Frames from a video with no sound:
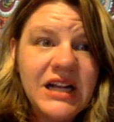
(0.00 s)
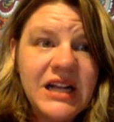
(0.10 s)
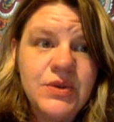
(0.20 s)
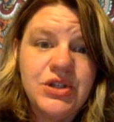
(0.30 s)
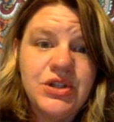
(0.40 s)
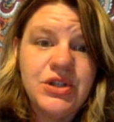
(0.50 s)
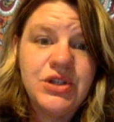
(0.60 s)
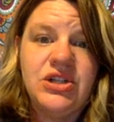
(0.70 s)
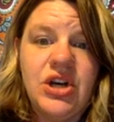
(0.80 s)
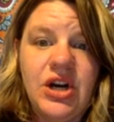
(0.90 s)
what you're going to
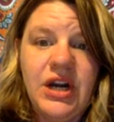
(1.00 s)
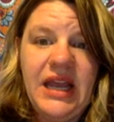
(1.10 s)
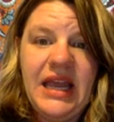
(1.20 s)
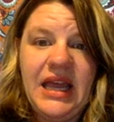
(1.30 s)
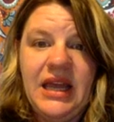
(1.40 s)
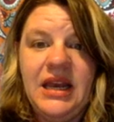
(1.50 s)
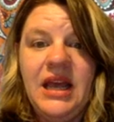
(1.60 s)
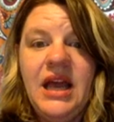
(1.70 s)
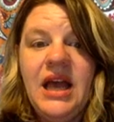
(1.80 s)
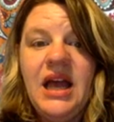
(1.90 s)
turn in
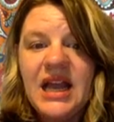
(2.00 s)
kind